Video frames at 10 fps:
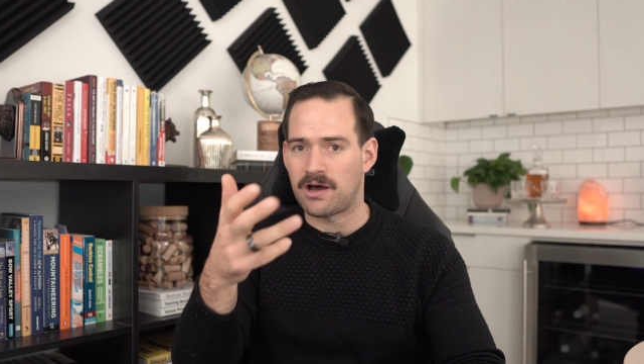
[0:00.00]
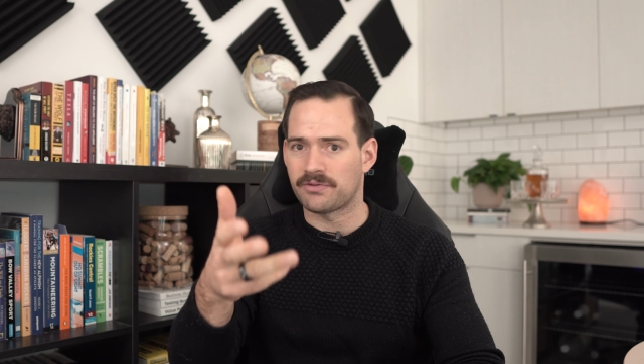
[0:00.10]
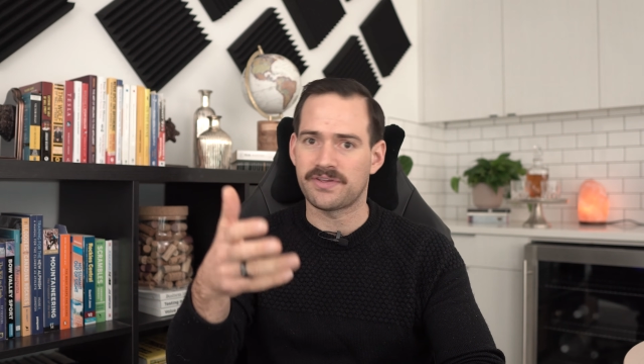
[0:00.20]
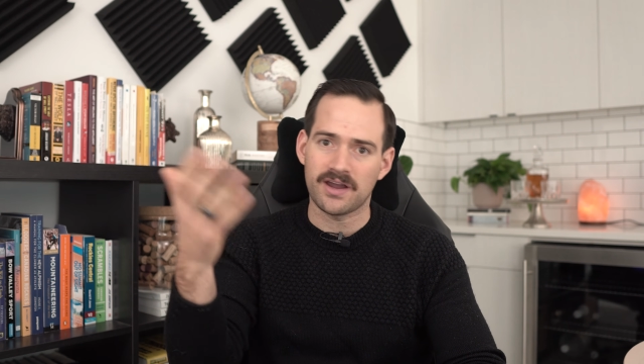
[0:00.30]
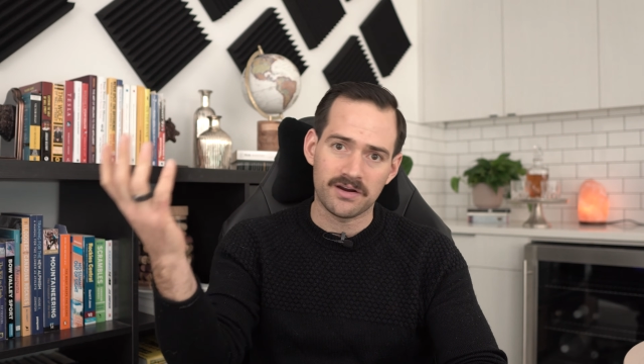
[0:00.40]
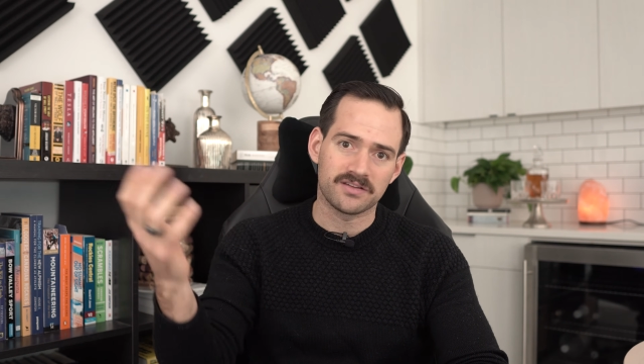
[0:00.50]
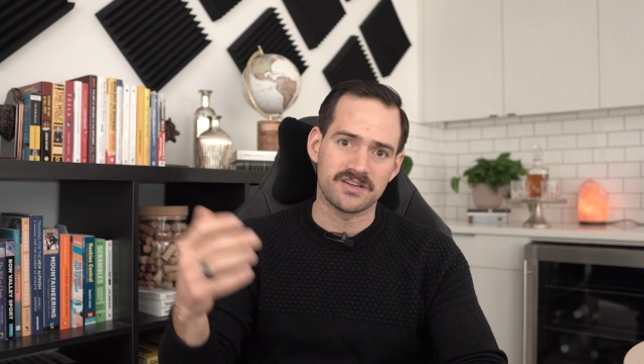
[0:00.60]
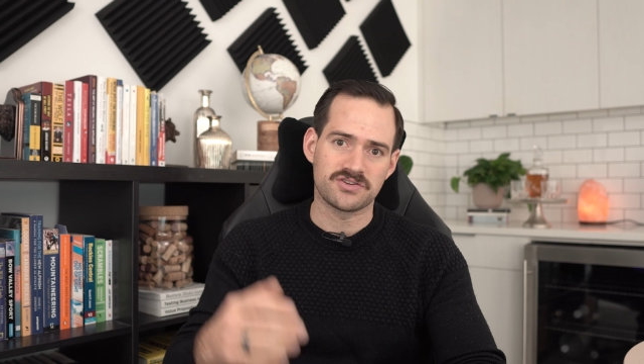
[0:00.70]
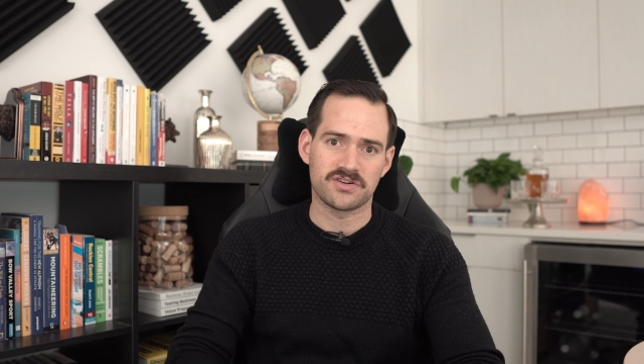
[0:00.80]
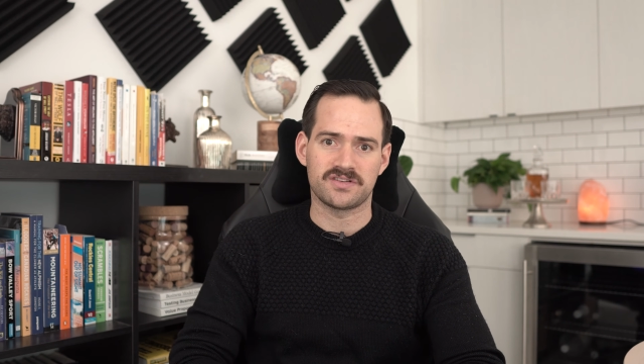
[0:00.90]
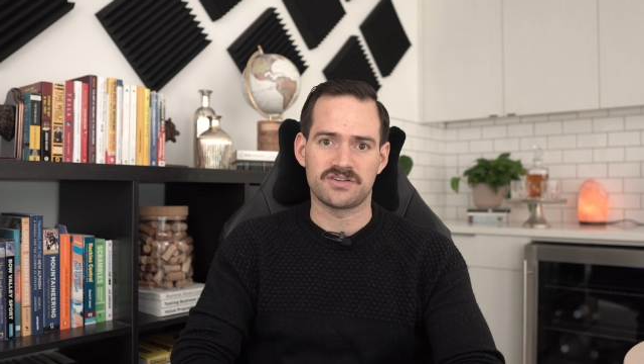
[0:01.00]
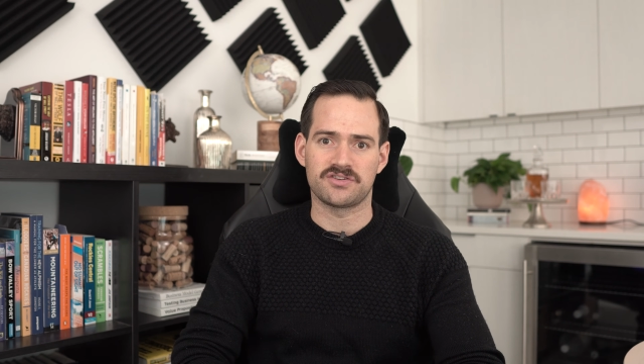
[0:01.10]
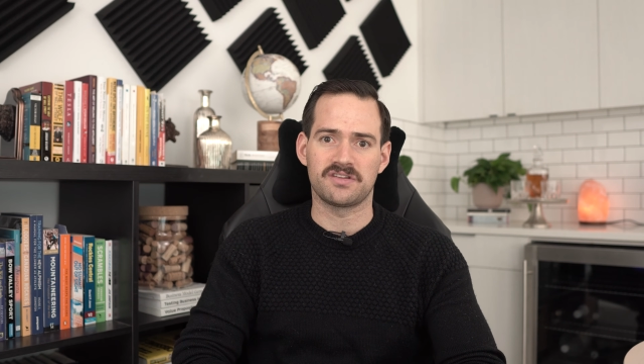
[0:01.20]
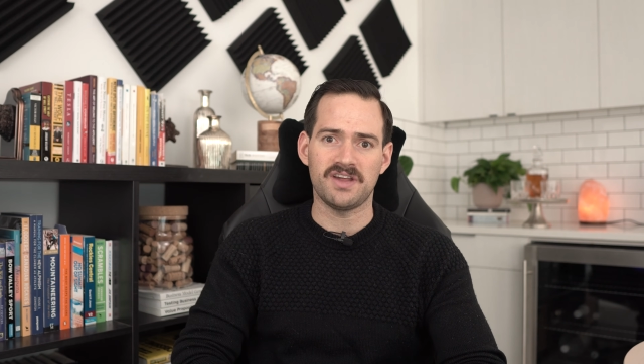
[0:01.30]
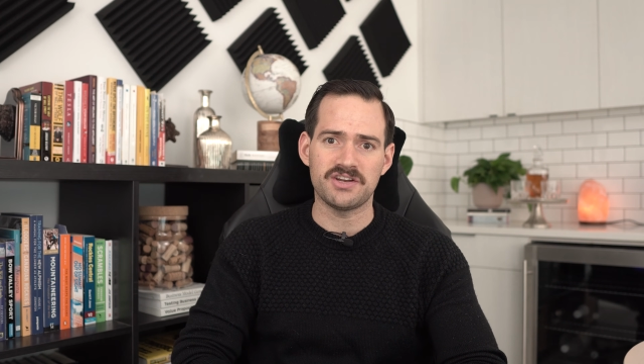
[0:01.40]
healthcare, etc.,
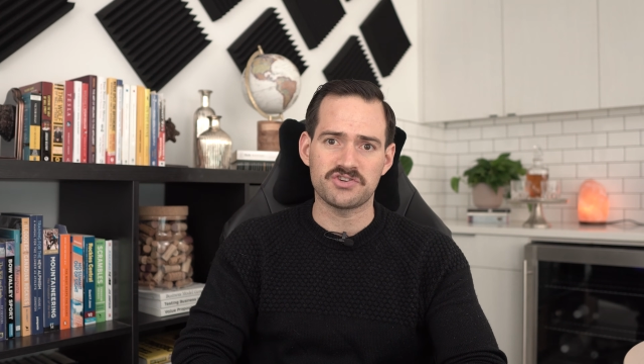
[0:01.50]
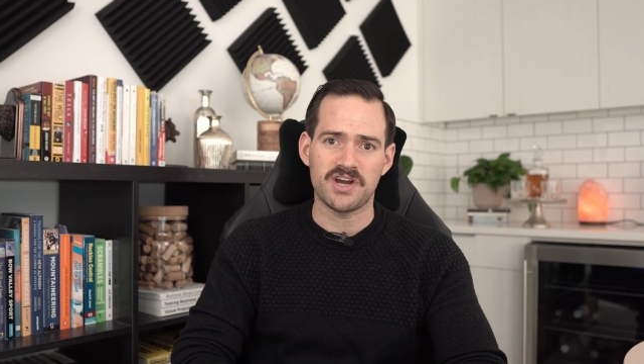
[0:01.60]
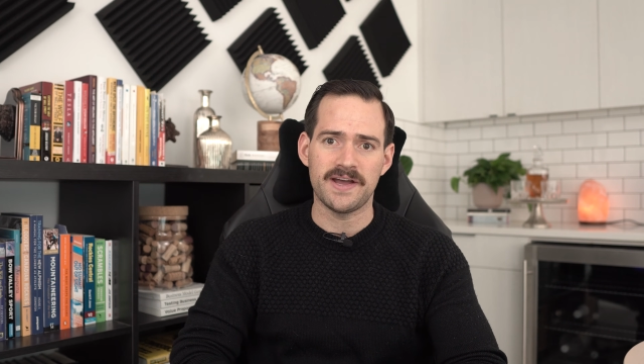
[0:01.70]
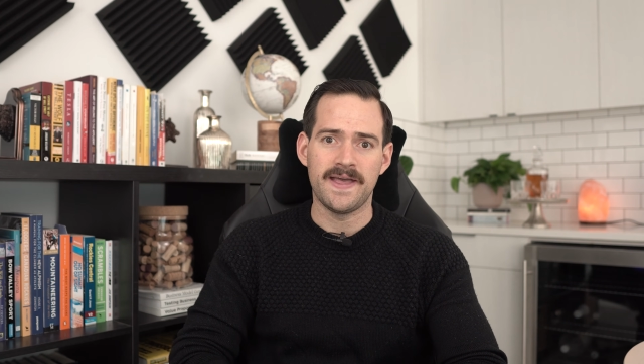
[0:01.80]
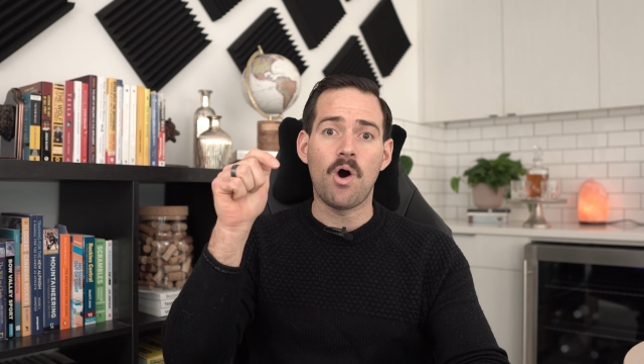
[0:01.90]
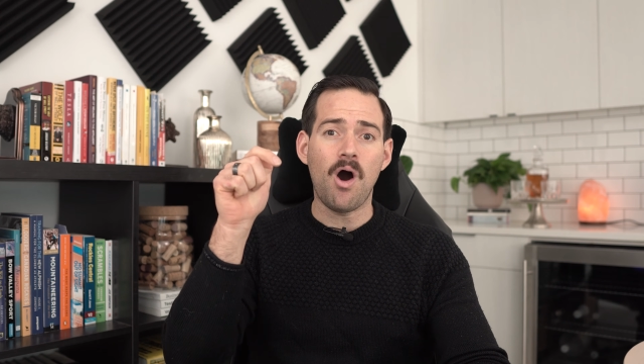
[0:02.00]
etc., etc.